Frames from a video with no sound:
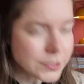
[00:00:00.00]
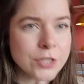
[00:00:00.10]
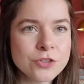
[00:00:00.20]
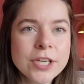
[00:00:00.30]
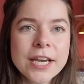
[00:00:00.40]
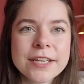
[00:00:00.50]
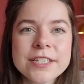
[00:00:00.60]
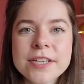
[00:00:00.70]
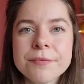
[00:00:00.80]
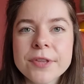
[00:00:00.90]
So yeah,
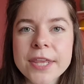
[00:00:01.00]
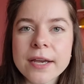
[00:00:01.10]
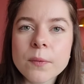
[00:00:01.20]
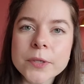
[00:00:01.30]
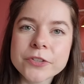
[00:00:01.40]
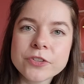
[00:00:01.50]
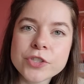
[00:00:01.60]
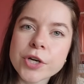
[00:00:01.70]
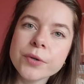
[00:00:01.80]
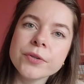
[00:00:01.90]
that's everything I wanted to
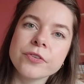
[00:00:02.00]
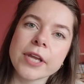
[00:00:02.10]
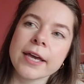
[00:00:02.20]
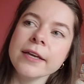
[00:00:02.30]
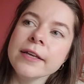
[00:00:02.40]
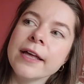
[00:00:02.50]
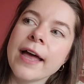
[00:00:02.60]
show you today.